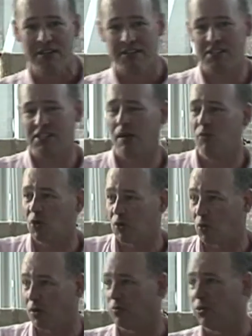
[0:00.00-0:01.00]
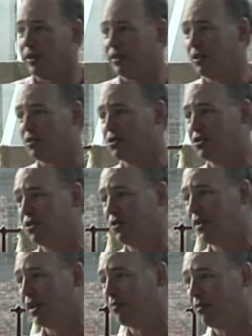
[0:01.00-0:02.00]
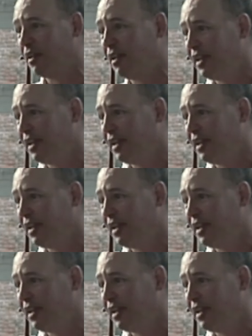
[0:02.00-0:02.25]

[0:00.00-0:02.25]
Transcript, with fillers: someone would bring those to him.